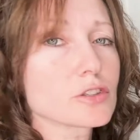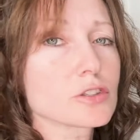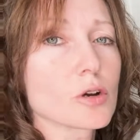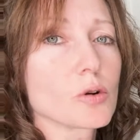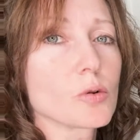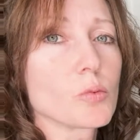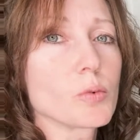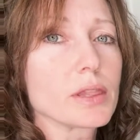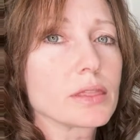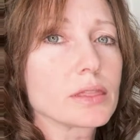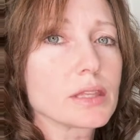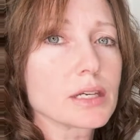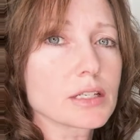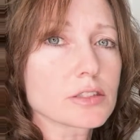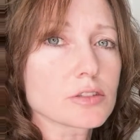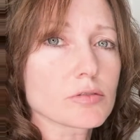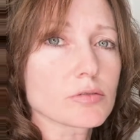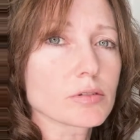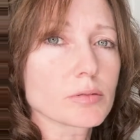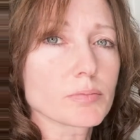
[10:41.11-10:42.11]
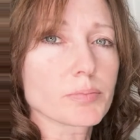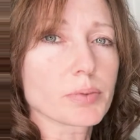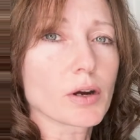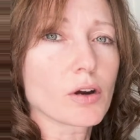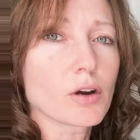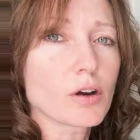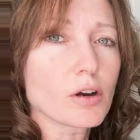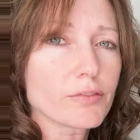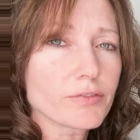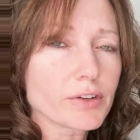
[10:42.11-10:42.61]
So when things are
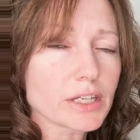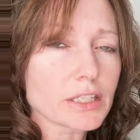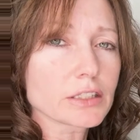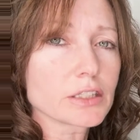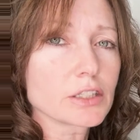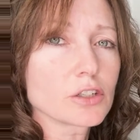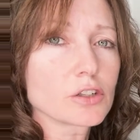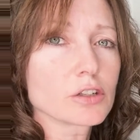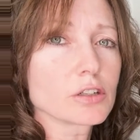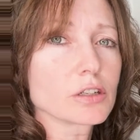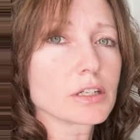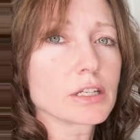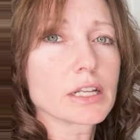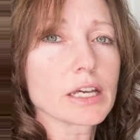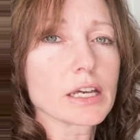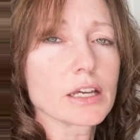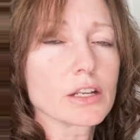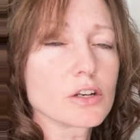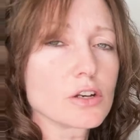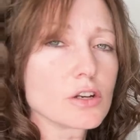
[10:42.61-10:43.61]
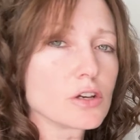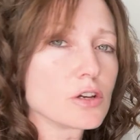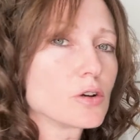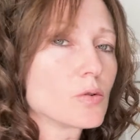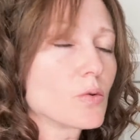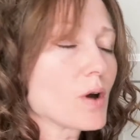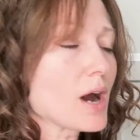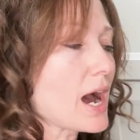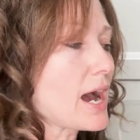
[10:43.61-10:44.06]
perfectly good and new,